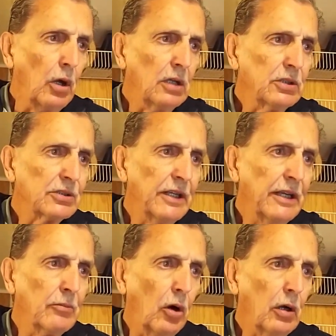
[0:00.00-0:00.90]
Roger
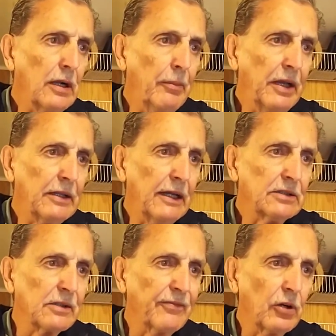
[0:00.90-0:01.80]
St. Martin, I bet
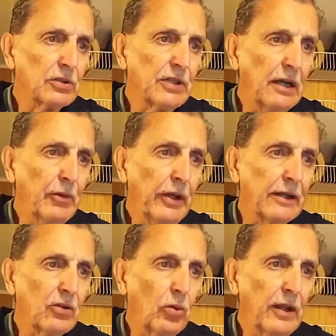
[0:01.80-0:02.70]
that's the first time you
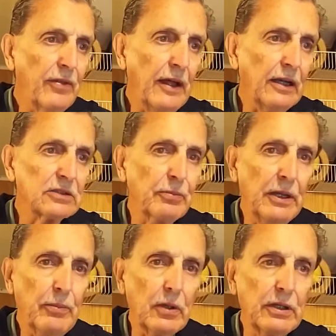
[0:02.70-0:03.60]
had 20,000
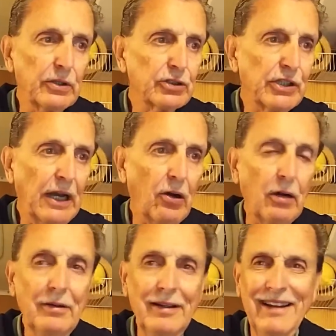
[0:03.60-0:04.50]
people in your
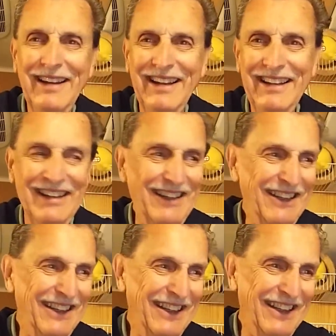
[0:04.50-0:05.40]
shower.
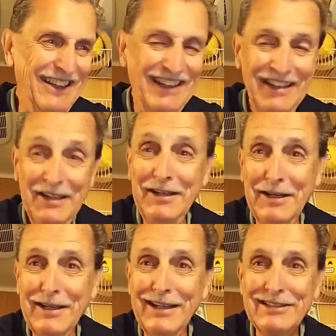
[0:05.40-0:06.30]
yeah,
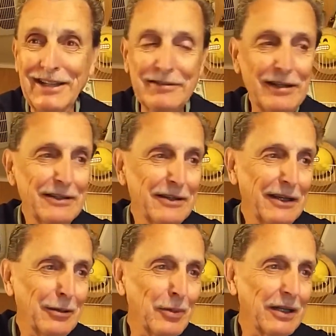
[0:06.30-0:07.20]
I guess I didn't
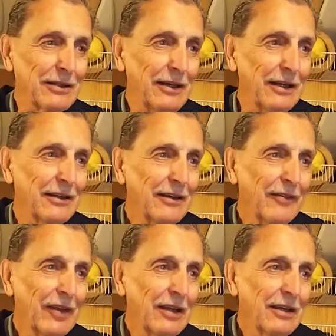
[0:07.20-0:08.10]
think about that.
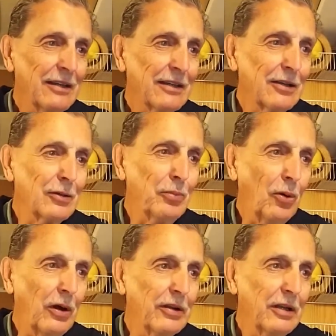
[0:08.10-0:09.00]
Good
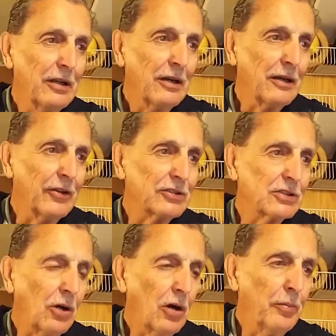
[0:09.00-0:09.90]
point. Uh, this
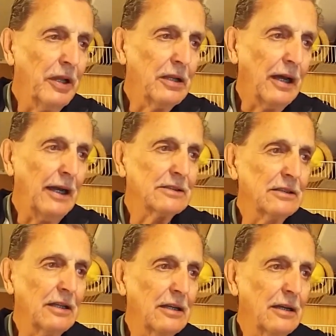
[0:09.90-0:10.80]
is R.B.
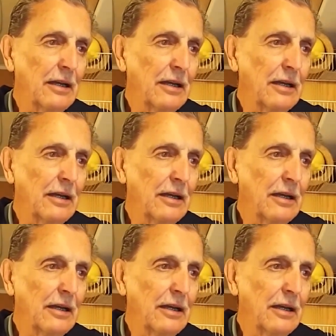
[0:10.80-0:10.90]
Tyson.